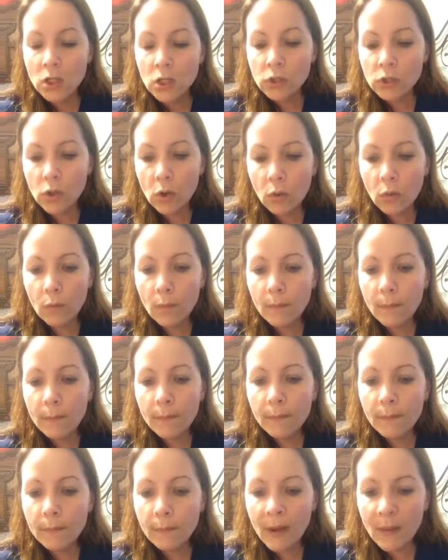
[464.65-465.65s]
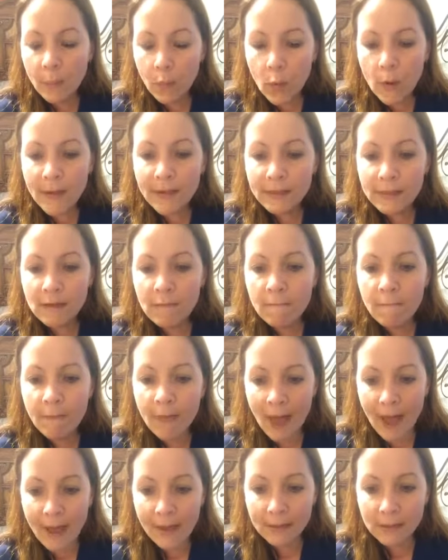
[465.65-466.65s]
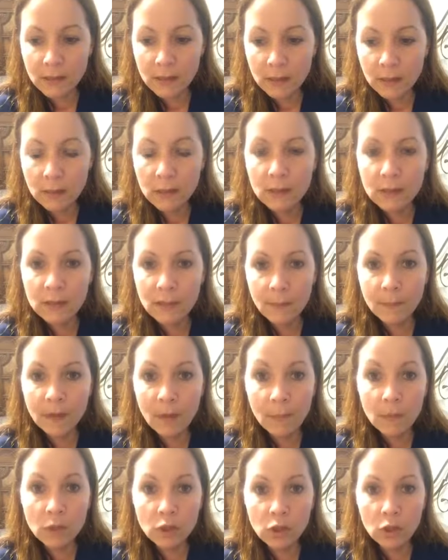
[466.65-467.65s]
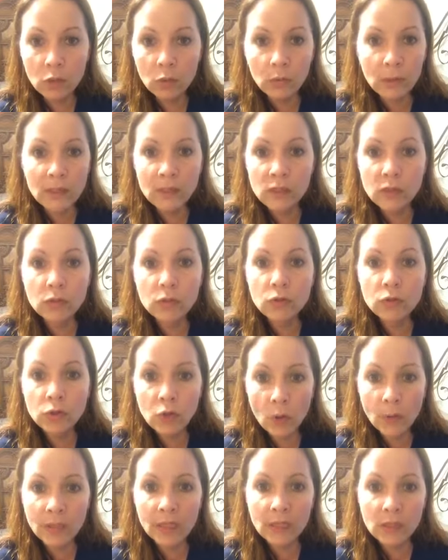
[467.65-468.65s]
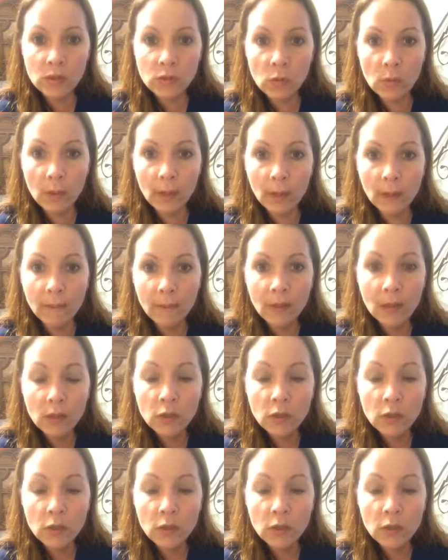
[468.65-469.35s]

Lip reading: So my point of that, tip number 2, is don't eat soy.